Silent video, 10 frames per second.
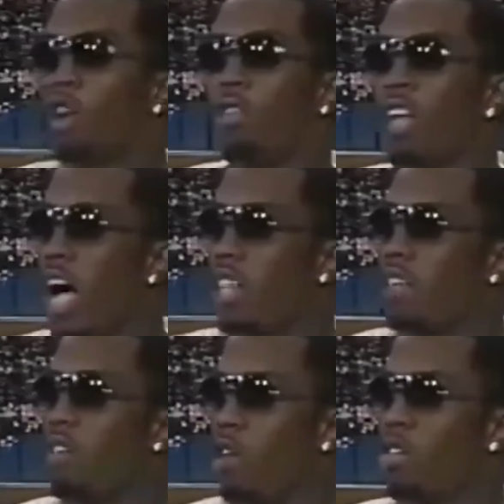know if guys have
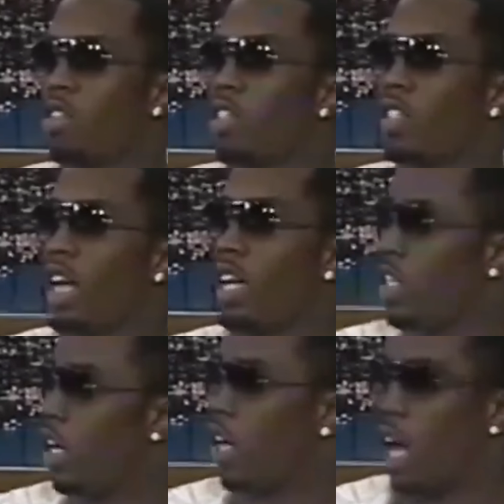noticed this. Like,
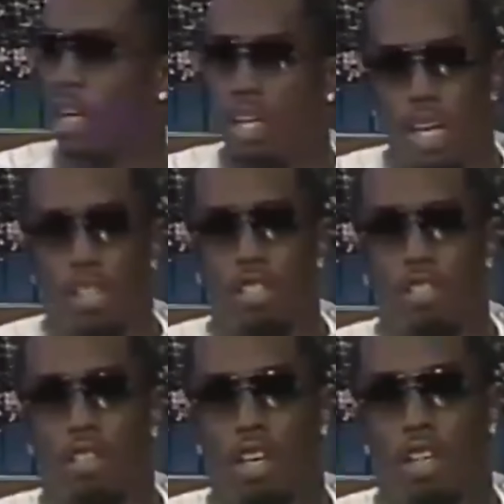a lot of ladies
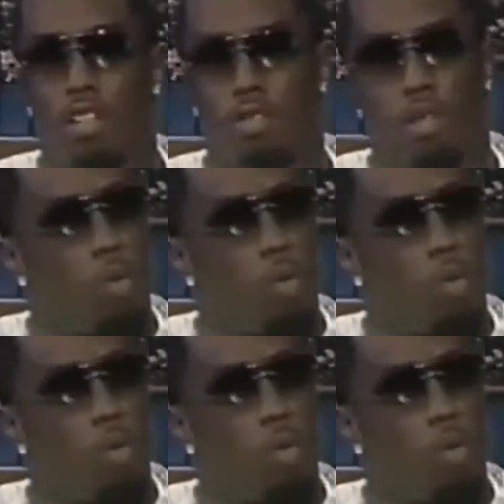drink